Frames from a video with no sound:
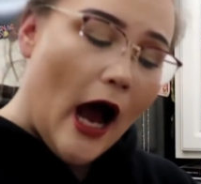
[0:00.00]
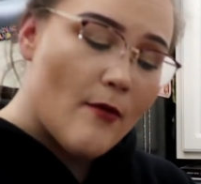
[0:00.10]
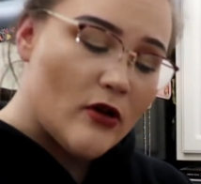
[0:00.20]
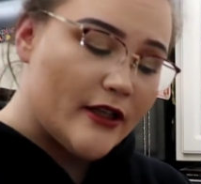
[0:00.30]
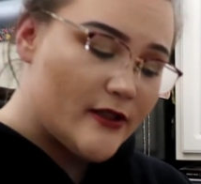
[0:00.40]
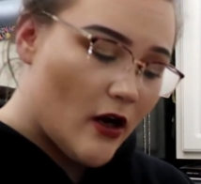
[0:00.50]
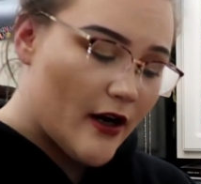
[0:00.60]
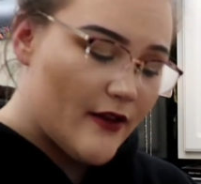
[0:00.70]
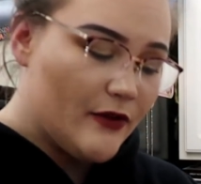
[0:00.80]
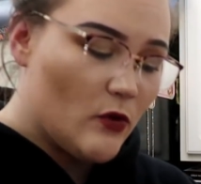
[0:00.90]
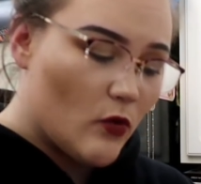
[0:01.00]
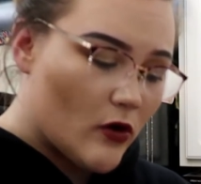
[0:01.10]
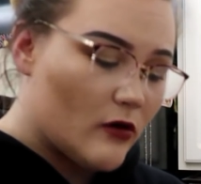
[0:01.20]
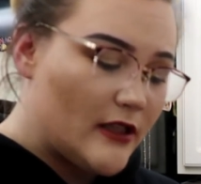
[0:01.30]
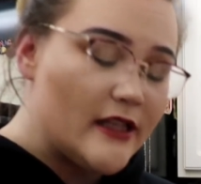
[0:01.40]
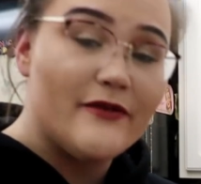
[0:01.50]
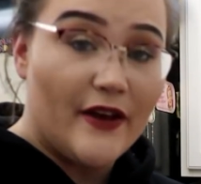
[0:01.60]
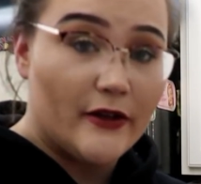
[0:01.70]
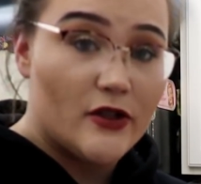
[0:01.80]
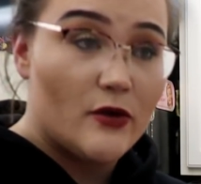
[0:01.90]
i'm really sorry that the world has
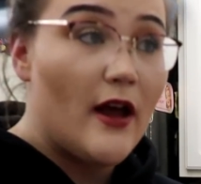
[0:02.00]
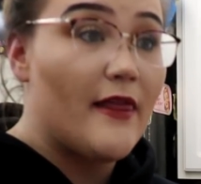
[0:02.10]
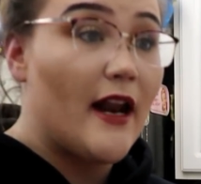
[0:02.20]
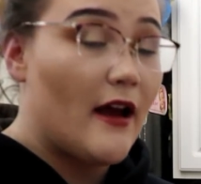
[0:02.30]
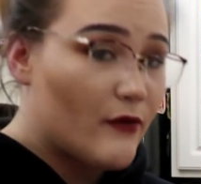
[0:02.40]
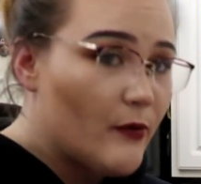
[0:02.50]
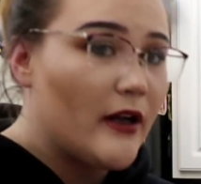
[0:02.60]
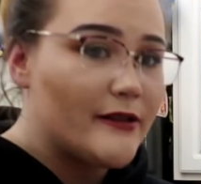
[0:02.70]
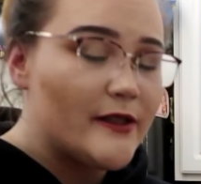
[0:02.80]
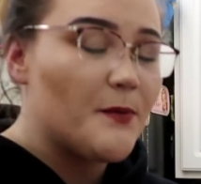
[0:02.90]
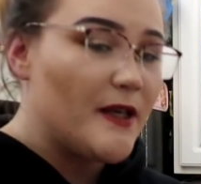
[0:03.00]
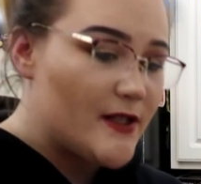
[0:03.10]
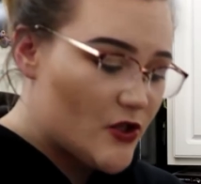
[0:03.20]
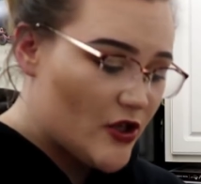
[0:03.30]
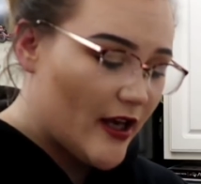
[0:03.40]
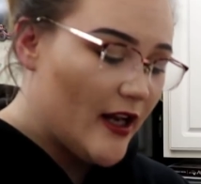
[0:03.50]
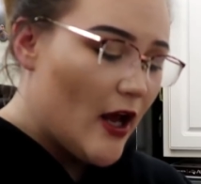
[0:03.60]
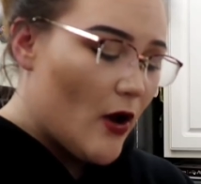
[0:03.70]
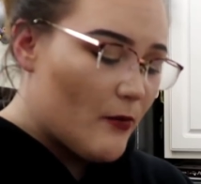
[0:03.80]
failed you and that everyone else is a piece of shit